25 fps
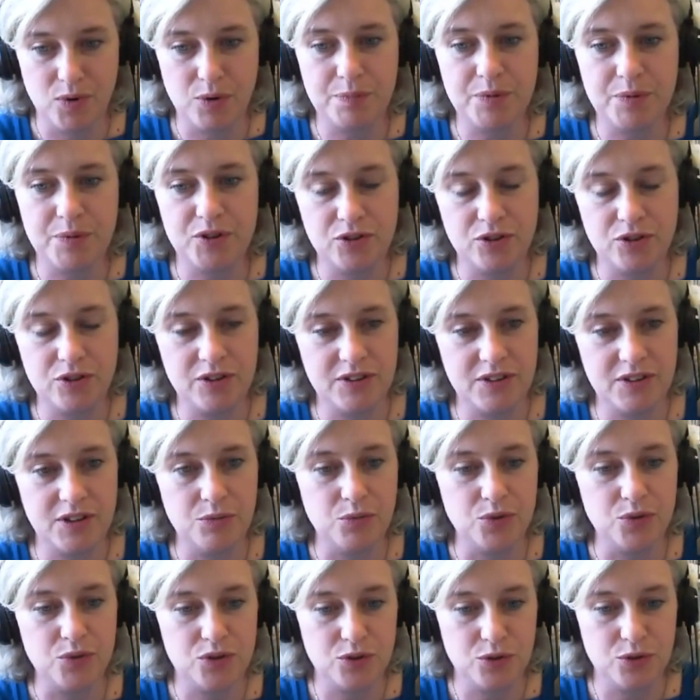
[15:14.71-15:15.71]
opportunity
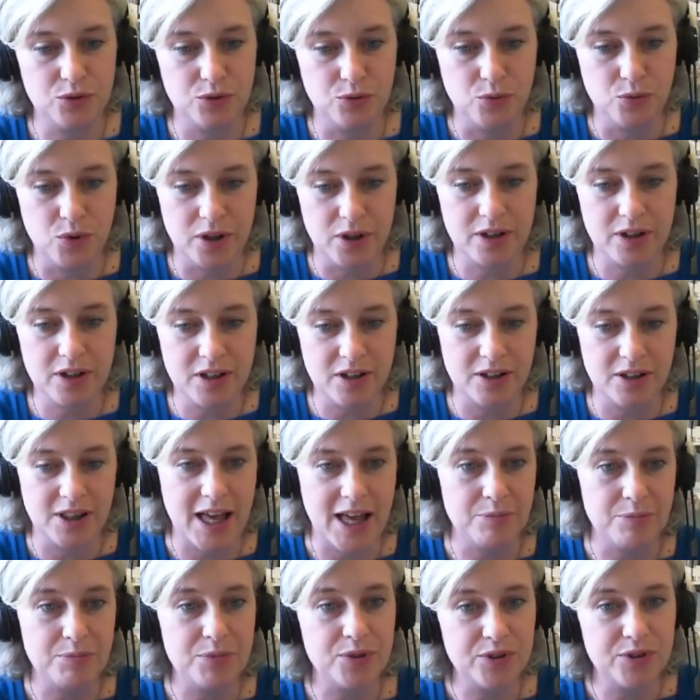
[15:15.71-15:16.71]
to work
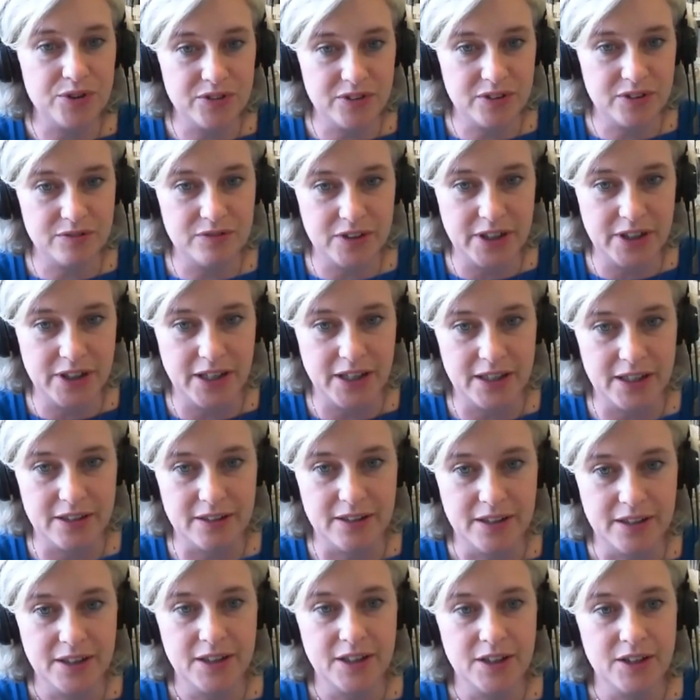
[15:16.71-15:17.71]
collaboratively
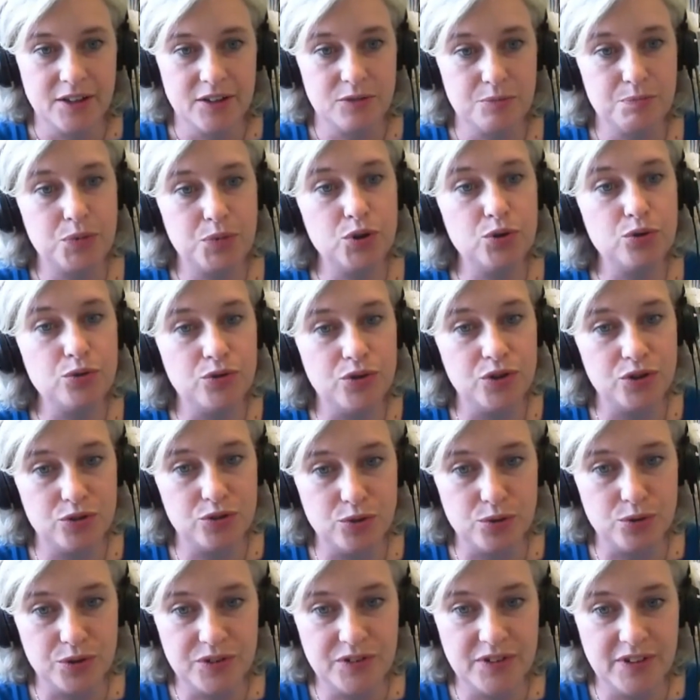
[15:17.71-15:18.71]
and pool
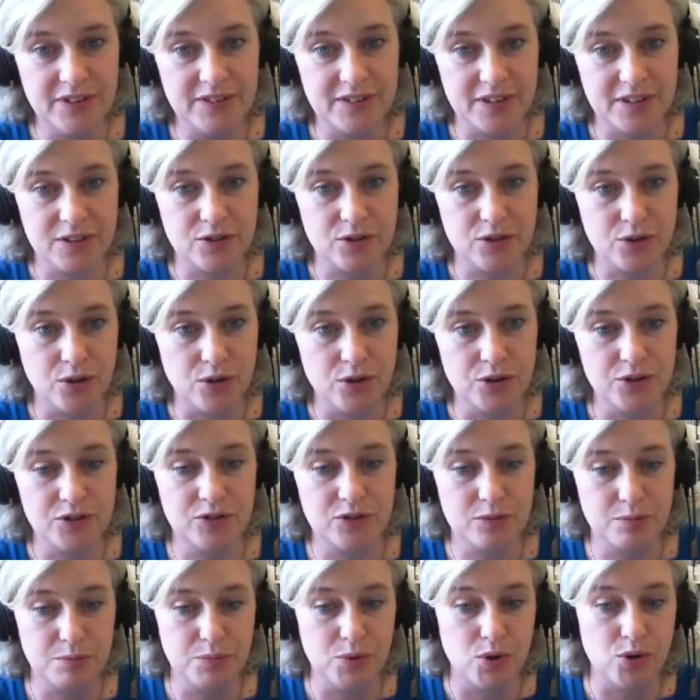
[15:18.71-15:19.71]
resources
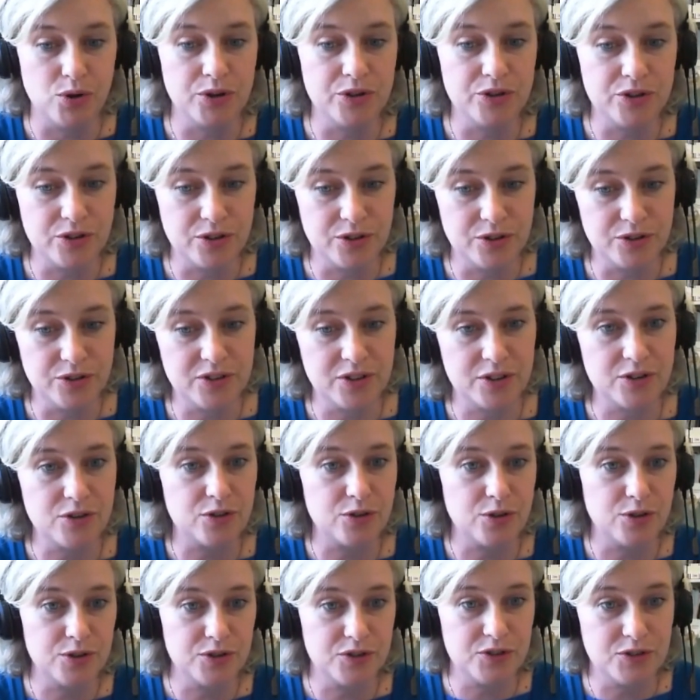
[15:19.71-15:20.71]
across borders,
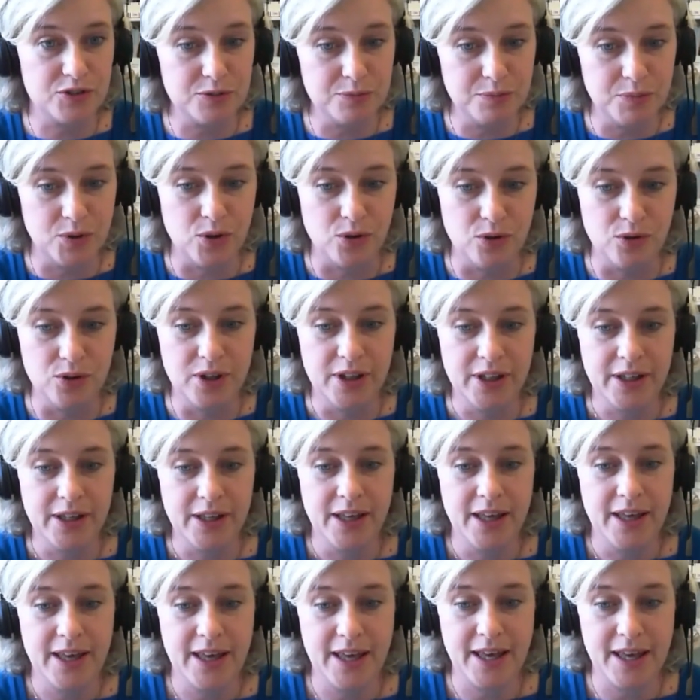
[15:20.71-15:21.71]
across small
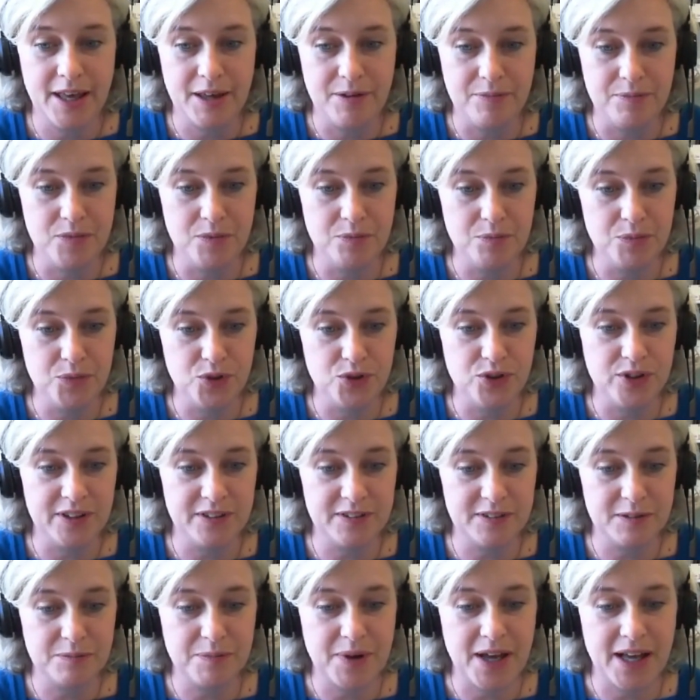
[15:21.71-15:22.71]
um,
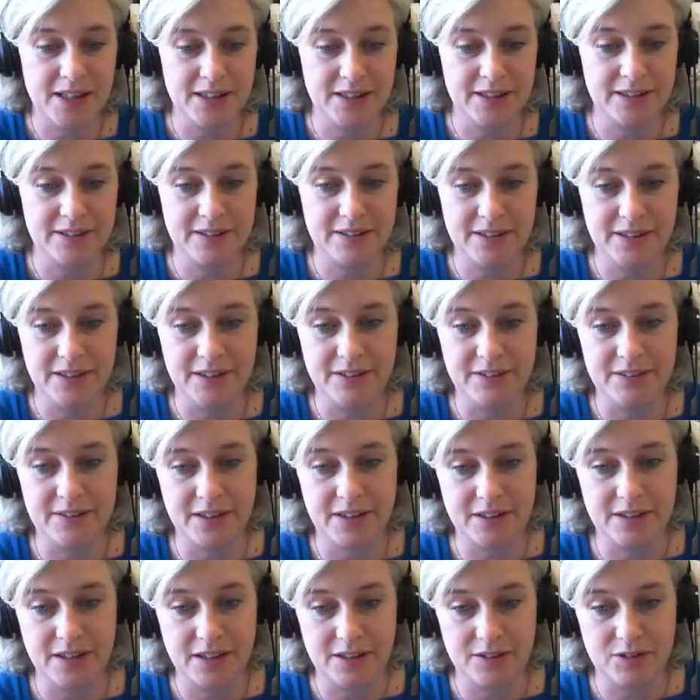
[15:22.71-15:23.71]
municipalities,
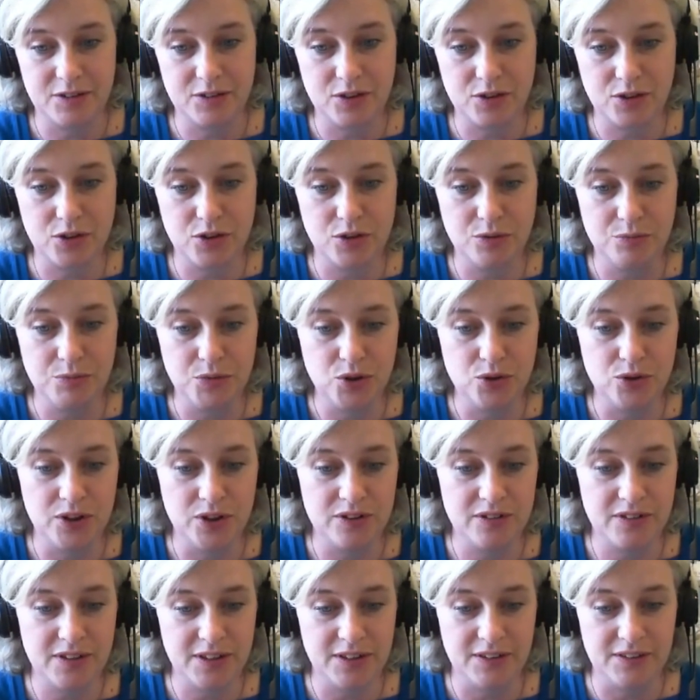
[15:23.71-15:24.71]
and it's
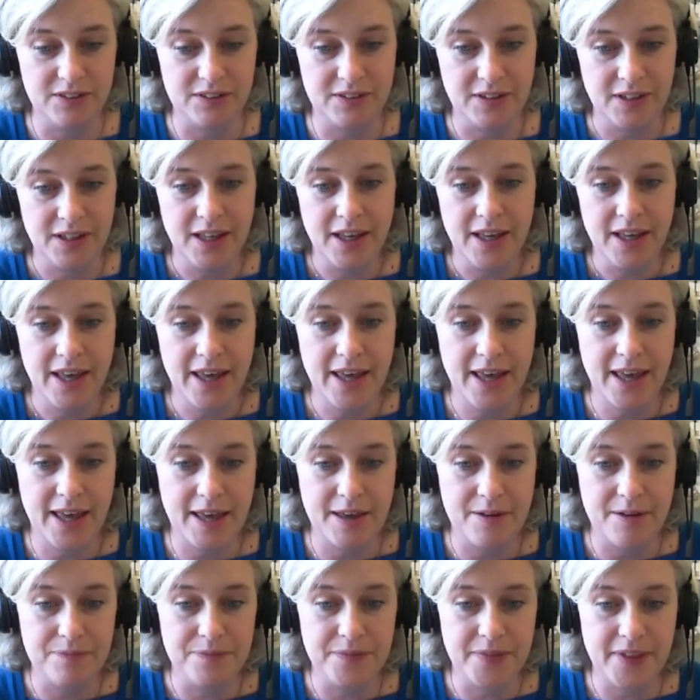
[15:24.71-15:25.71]
communities.
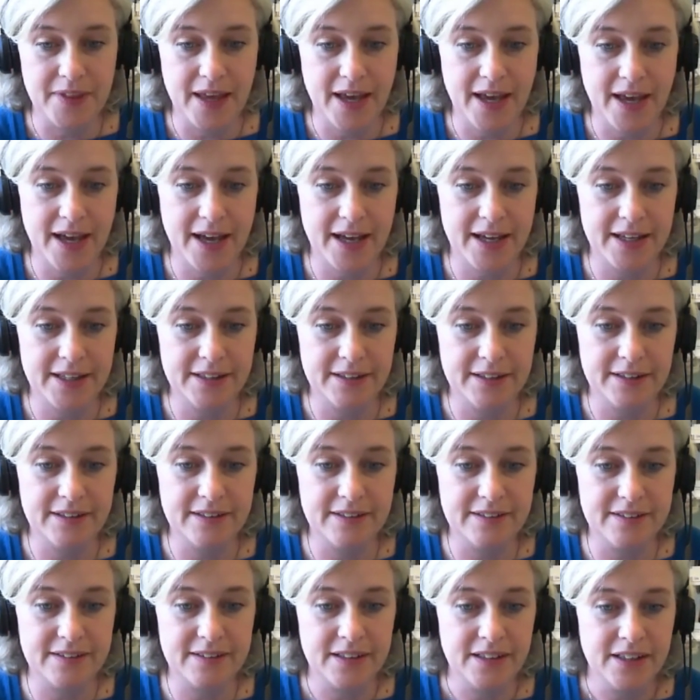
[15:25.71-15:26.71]
Um,
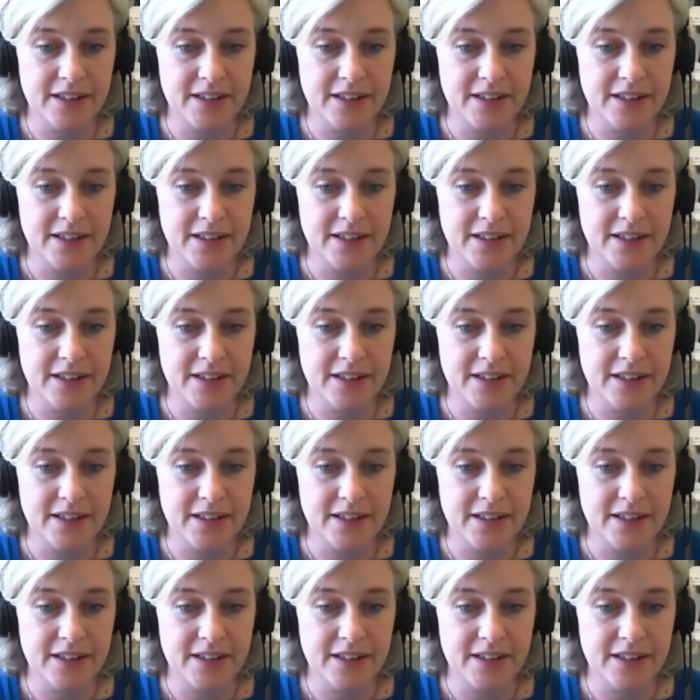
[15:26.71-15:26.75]
and